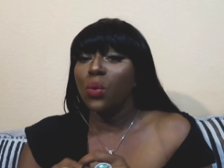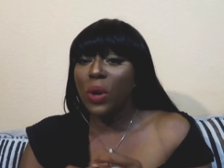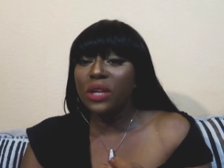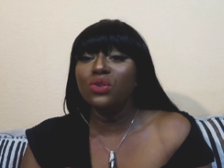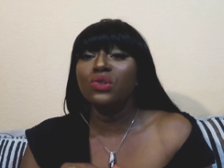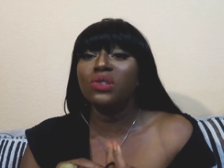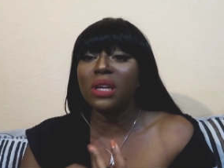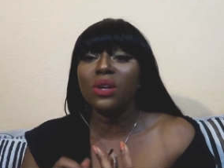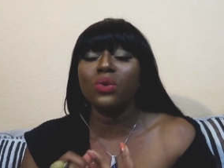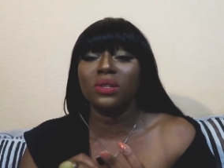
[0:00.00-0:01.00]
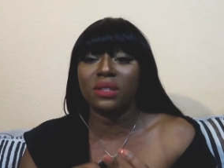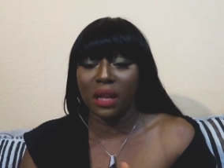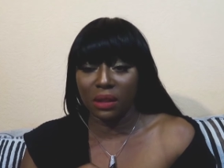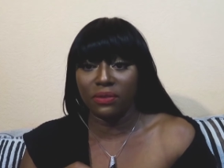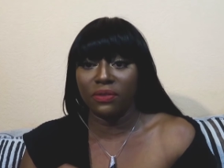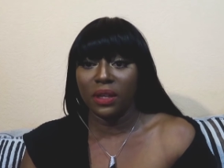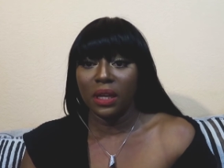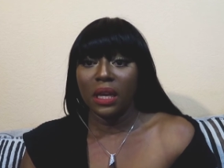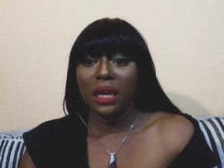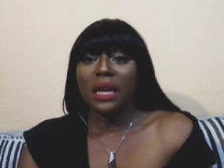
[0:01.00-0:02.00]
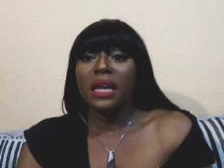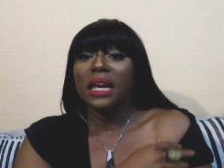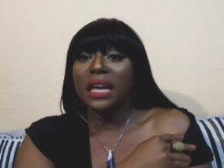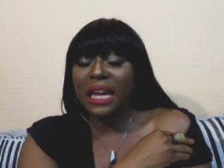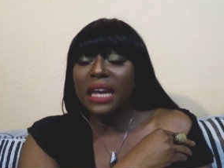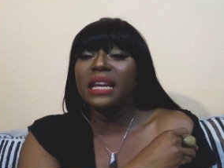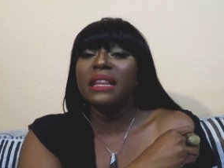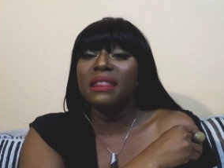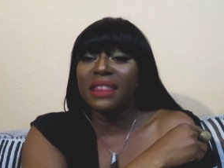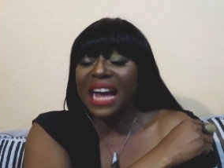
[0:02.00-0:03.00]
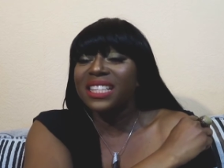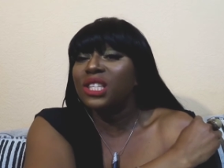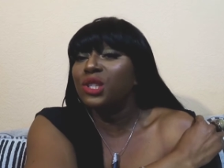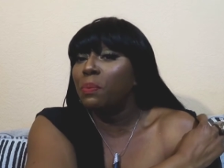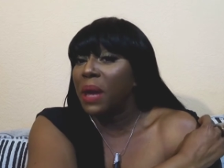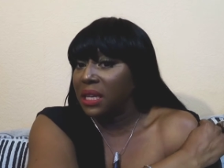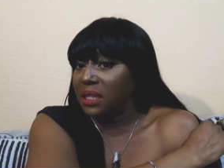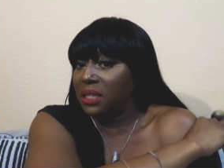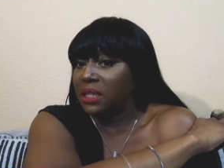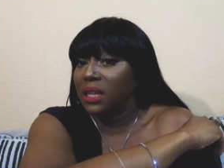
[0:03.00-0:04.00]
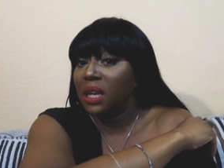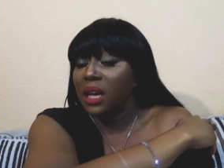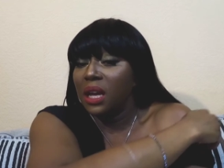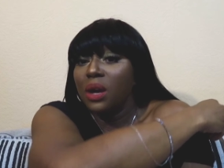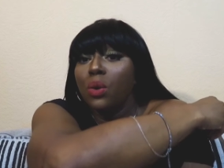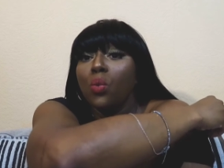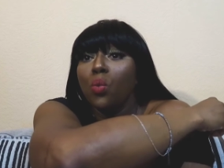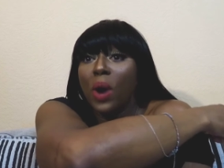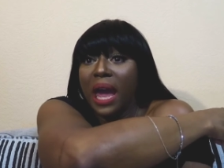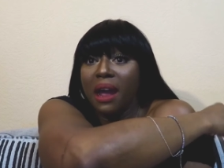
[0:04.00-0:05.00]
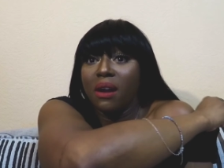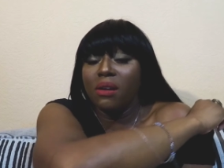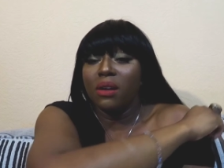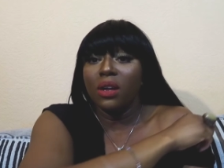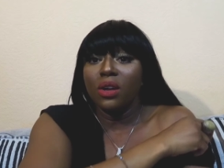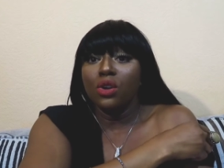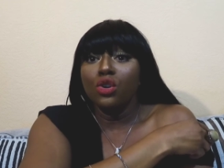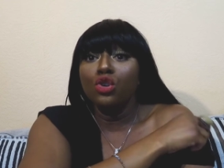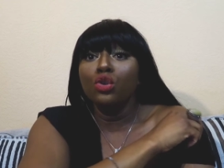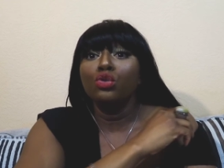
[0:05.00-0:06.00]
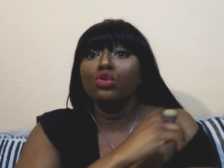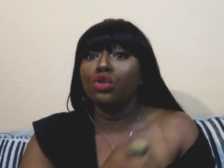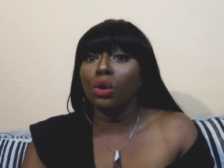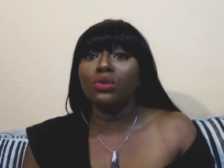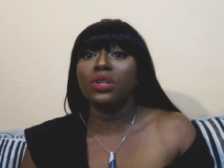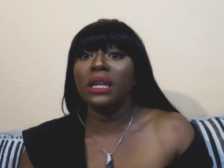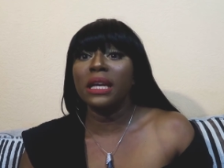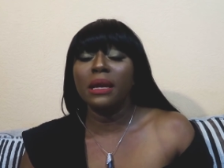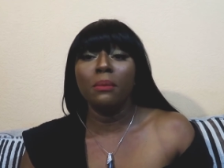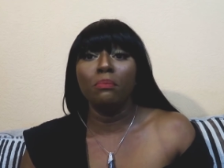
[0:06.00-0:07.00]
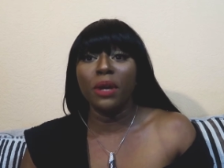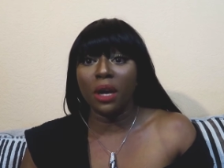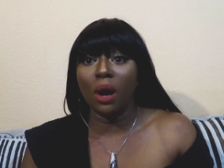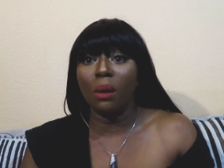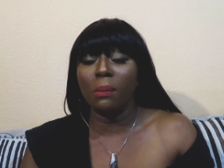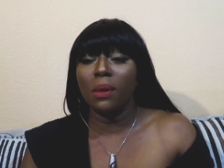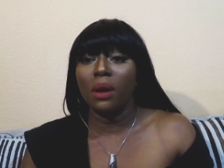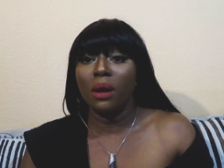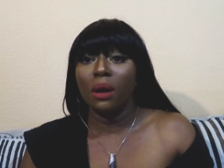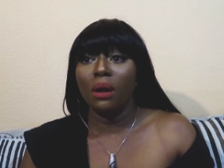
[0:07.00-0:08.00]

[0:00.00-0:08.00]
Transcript: when you see yourself in that space where you totally become